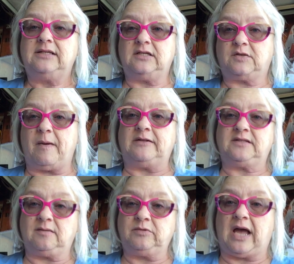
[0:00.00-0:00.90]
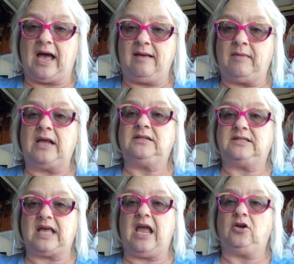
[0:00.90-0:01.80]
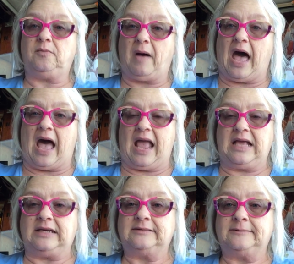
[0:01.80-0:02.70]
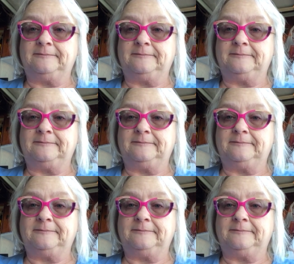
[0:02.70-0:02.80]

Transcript: to spend some time and to say goodbye.